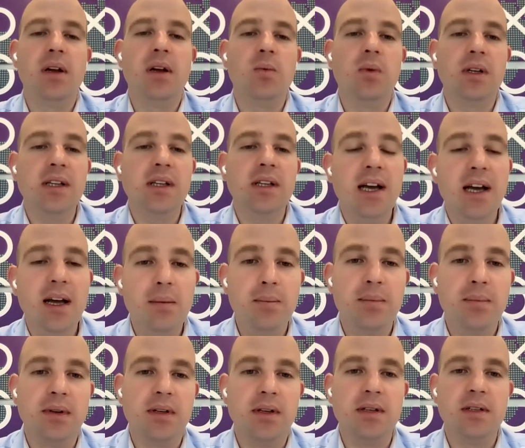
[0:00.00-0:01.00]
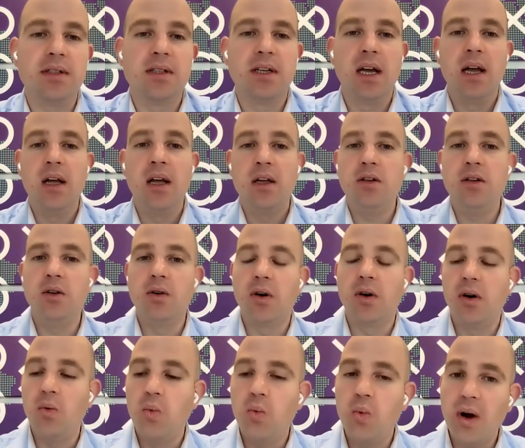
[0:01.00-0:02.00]
And what happens,
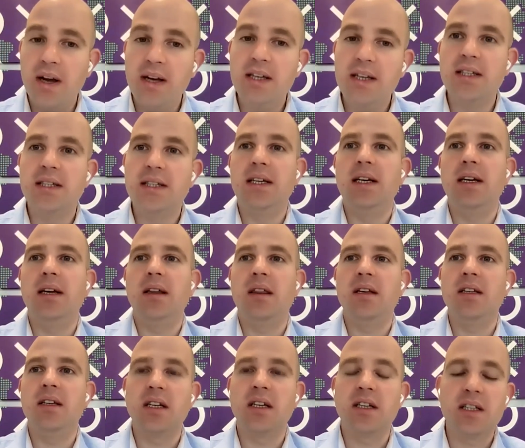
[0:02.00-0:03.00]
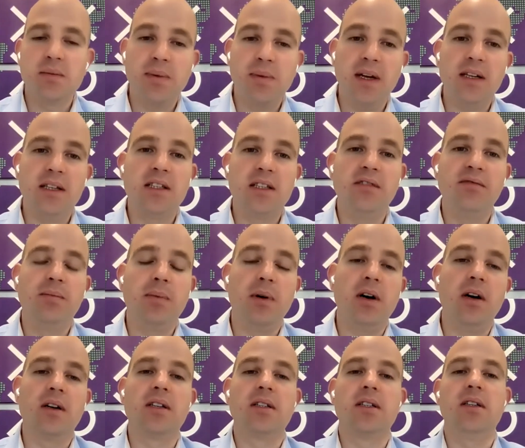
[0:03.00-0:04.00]
you're wasting these expensive
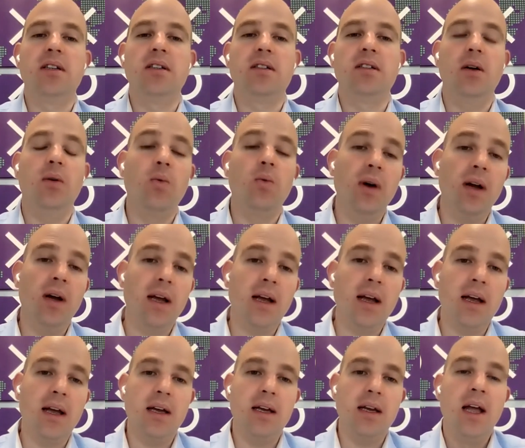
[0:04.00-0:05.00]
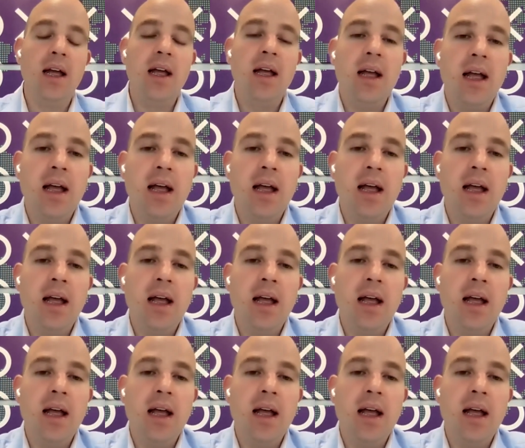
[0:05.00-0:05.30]
boxes away,